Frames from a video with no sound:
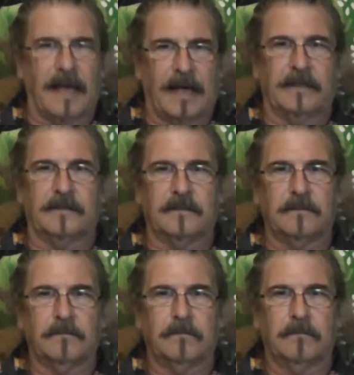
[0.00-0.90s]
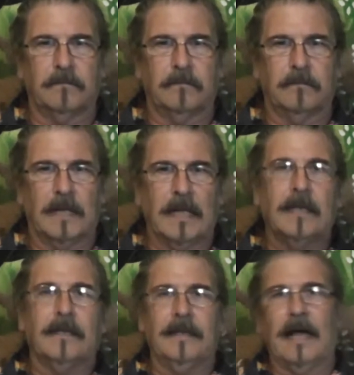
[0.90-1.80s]
that.
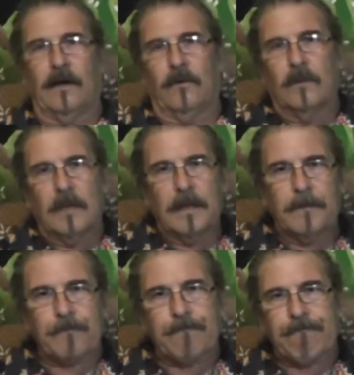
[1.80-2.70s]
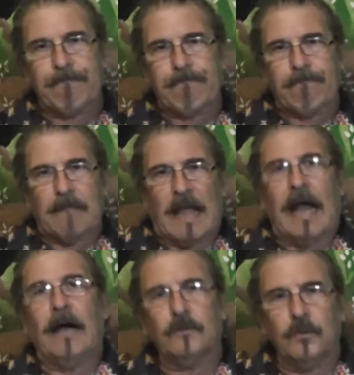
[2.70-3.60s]
Now,
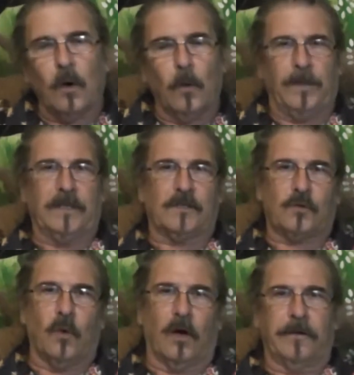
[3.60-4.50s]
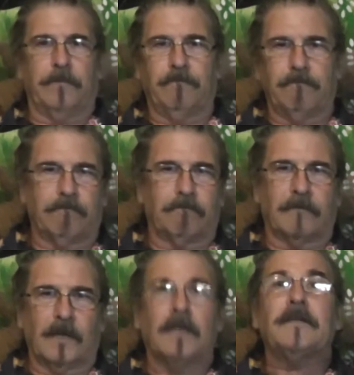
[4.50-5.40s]
how to open a squart?
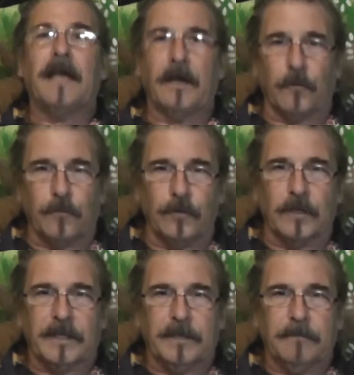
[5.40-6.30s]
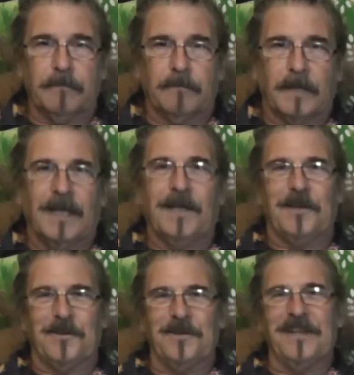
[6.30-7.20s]
Carefully.
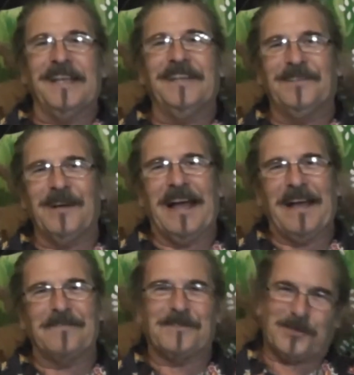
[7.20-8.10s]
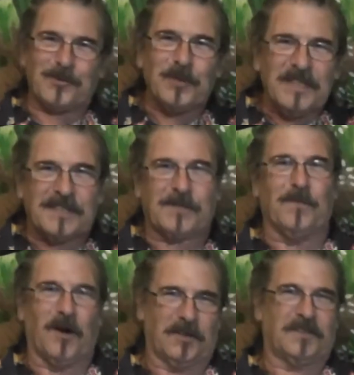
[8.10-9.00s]
You need to have street
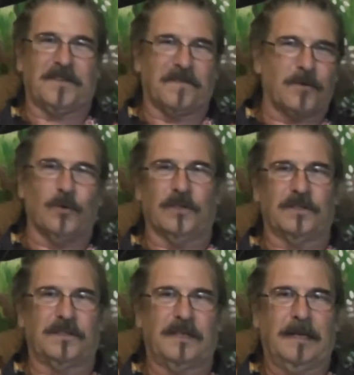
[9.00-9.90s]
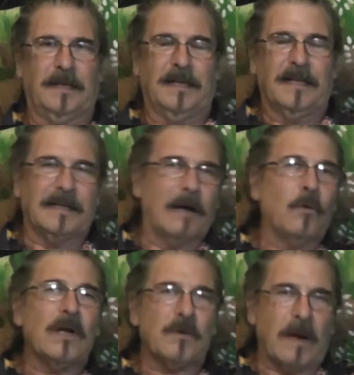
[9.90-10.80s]
smarts, of course. Now,
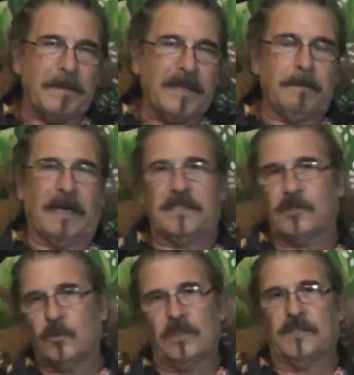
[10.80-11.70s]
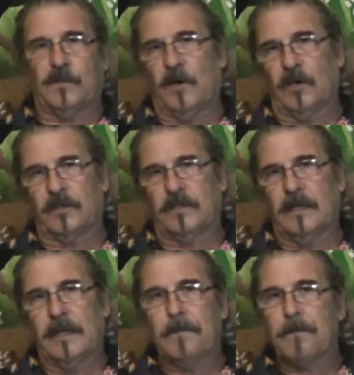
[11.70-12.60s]
what do I mean by street
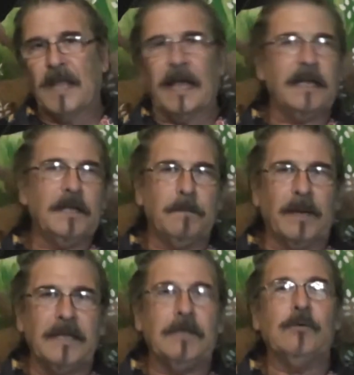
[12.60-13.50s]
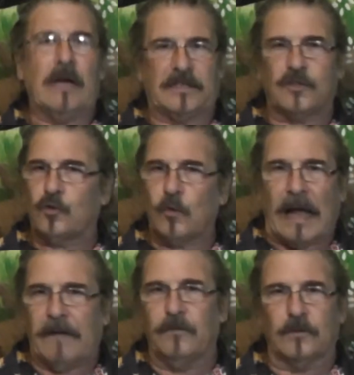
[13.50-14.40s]
smarts? Anybody who has
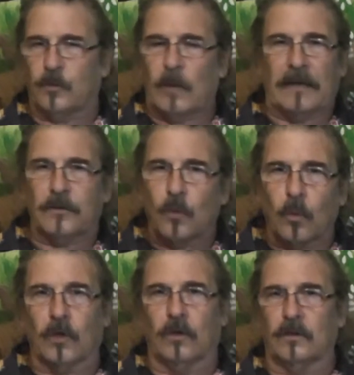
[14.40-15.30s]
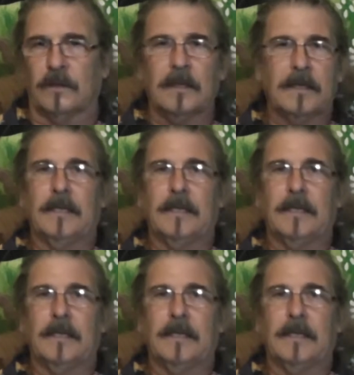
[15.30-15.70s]
traveled around the world